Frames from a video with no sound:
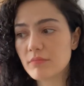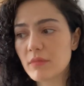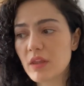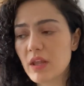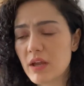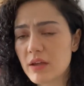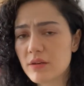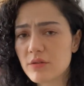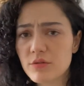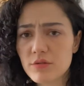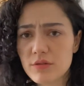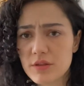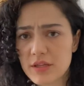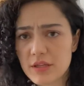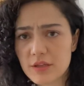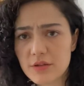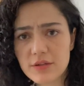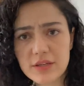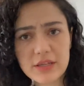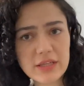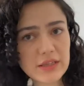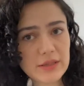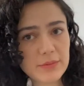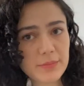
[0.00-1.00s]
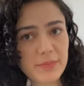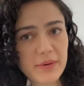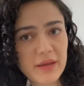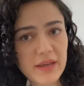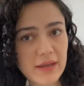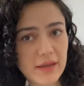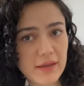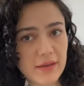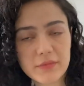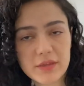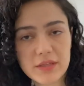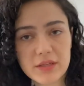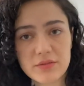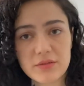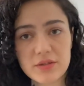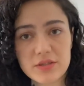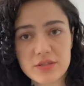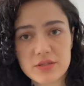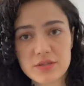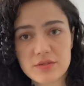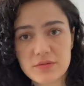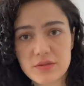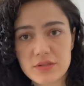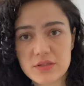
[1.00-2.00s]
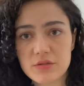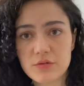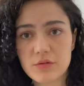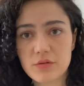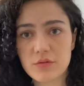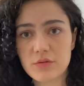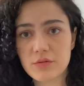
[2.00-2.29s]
I don't think you need to pay registration or